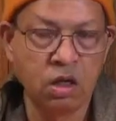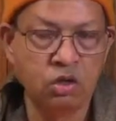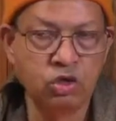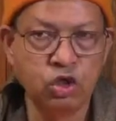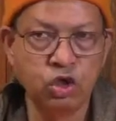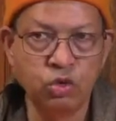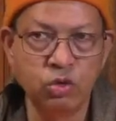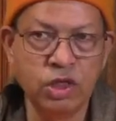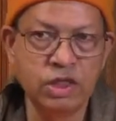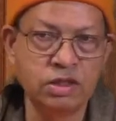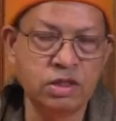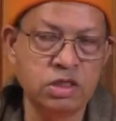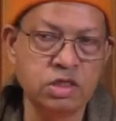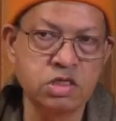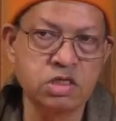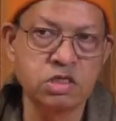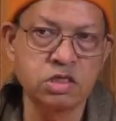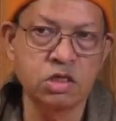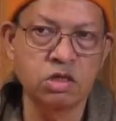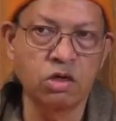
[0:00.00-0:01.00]
During
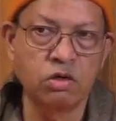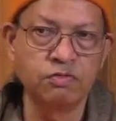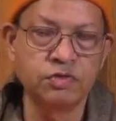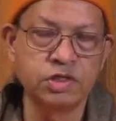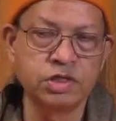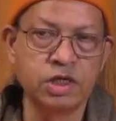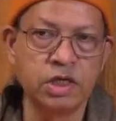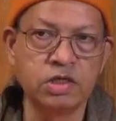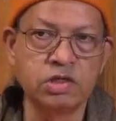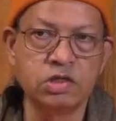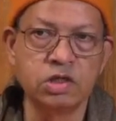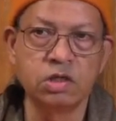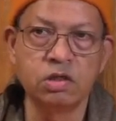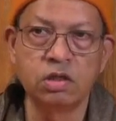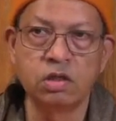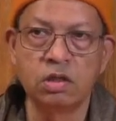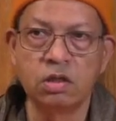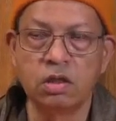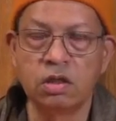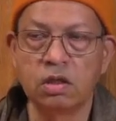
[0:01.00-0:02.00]
this
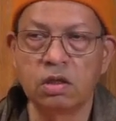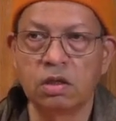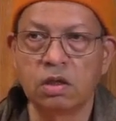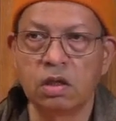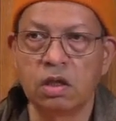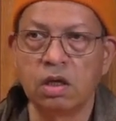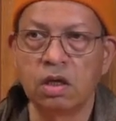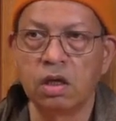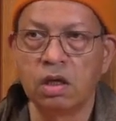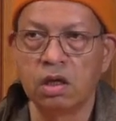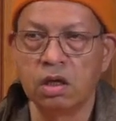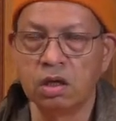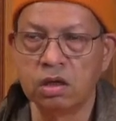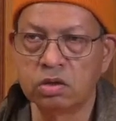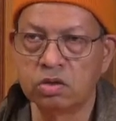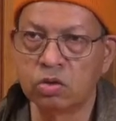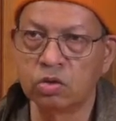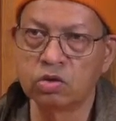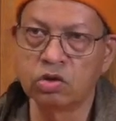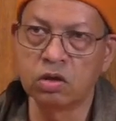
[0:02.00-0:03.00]
conversation, he
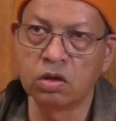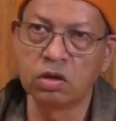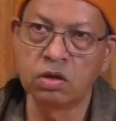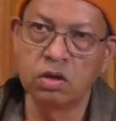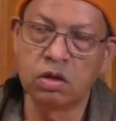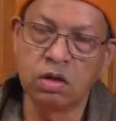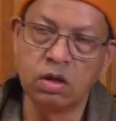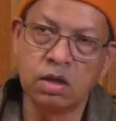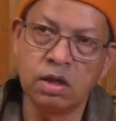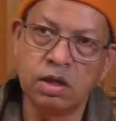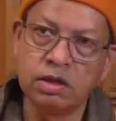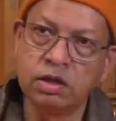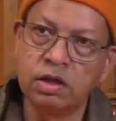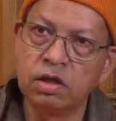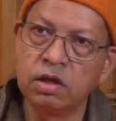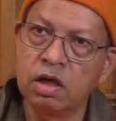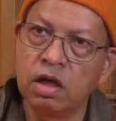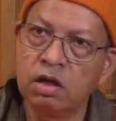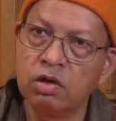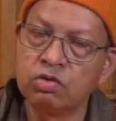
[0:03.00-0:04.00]
took
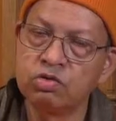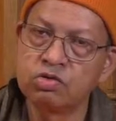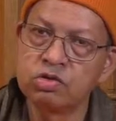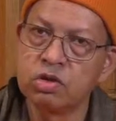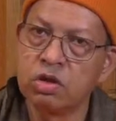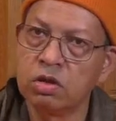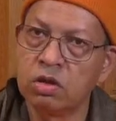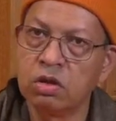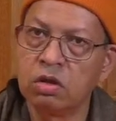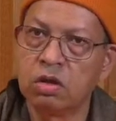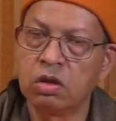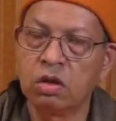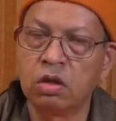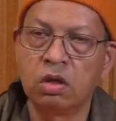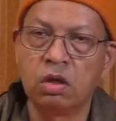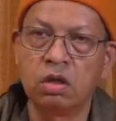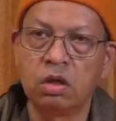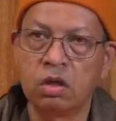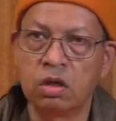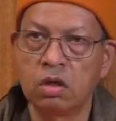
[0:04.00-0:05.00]
Adhar out
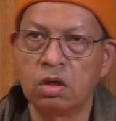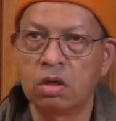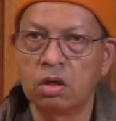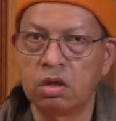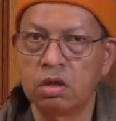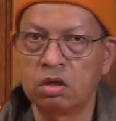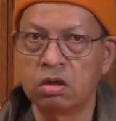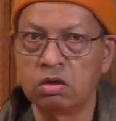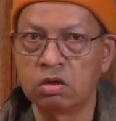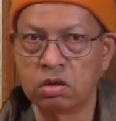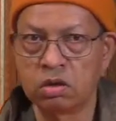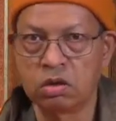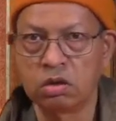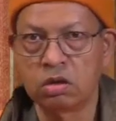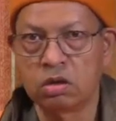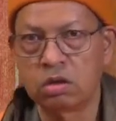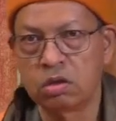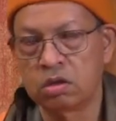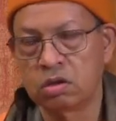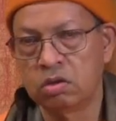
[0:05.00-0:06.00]
on the,
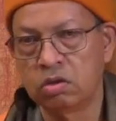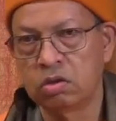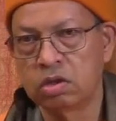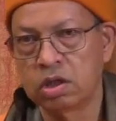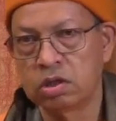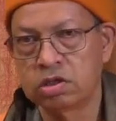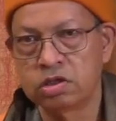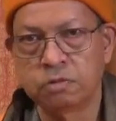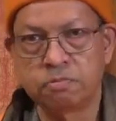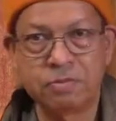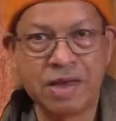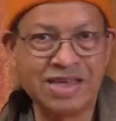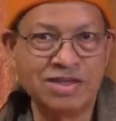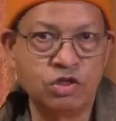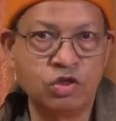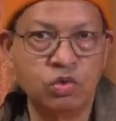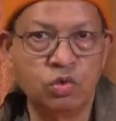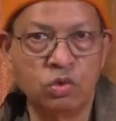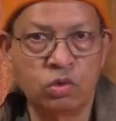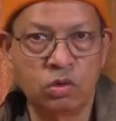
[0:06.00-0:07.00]
you can say,
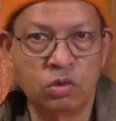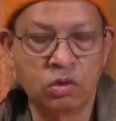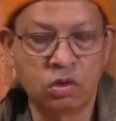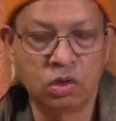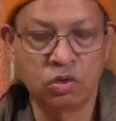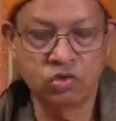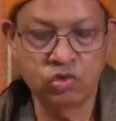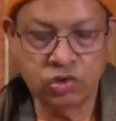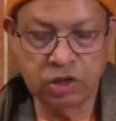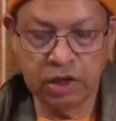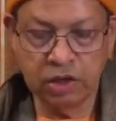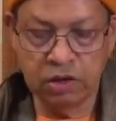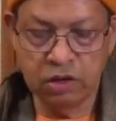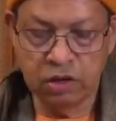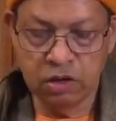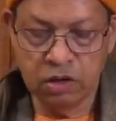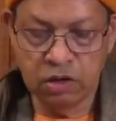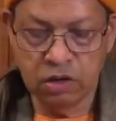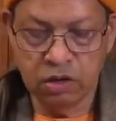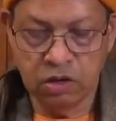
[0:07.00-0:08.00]
patio outside,
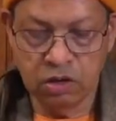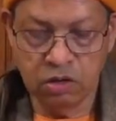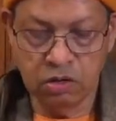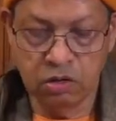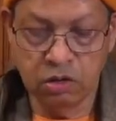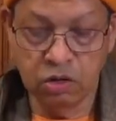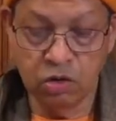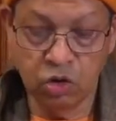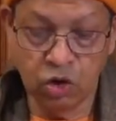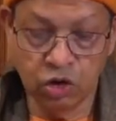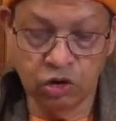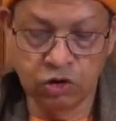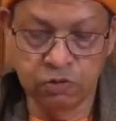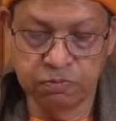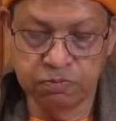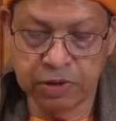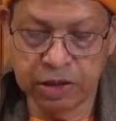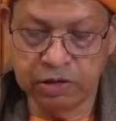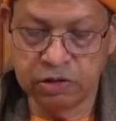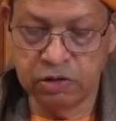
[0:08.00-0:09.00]
on the northern
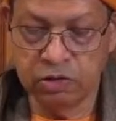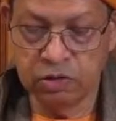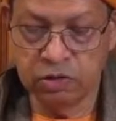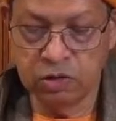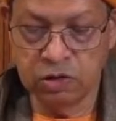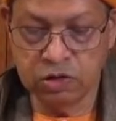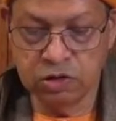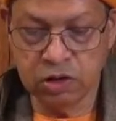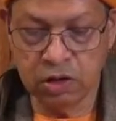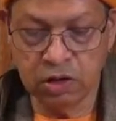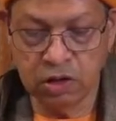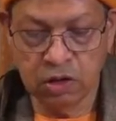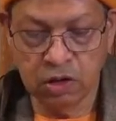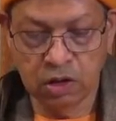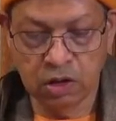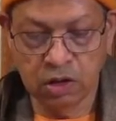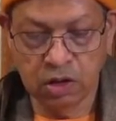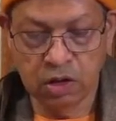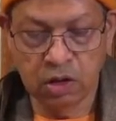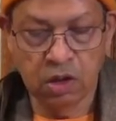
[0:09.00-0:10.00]
patio, they say.
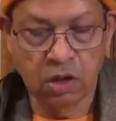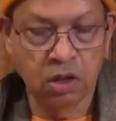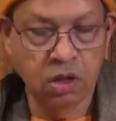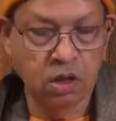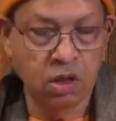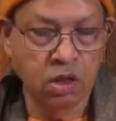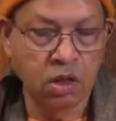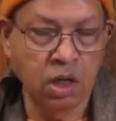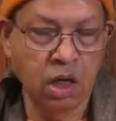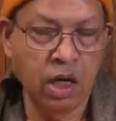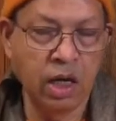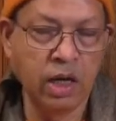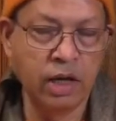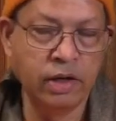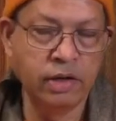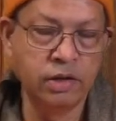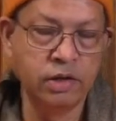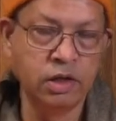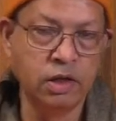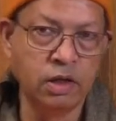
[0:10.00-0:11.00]

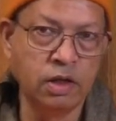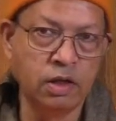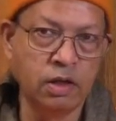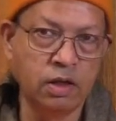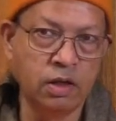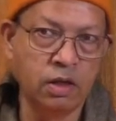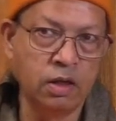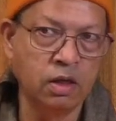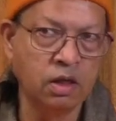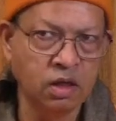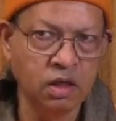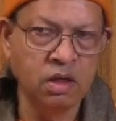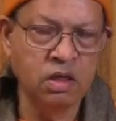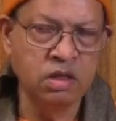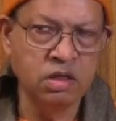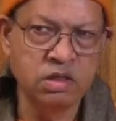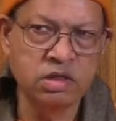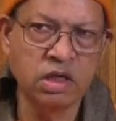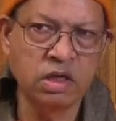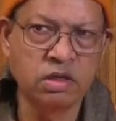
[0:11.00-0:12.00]
And he
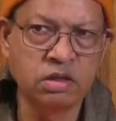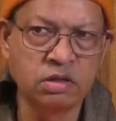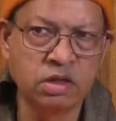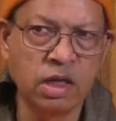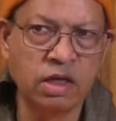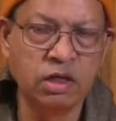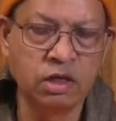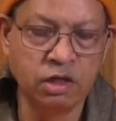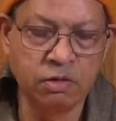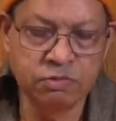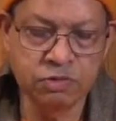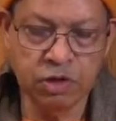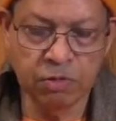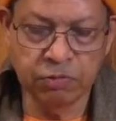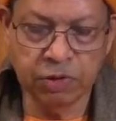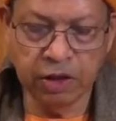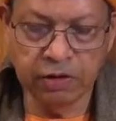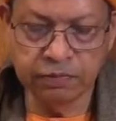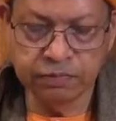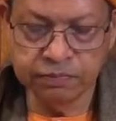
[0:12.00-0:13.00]
started telling him
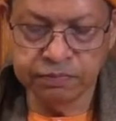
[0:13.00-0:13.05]
something.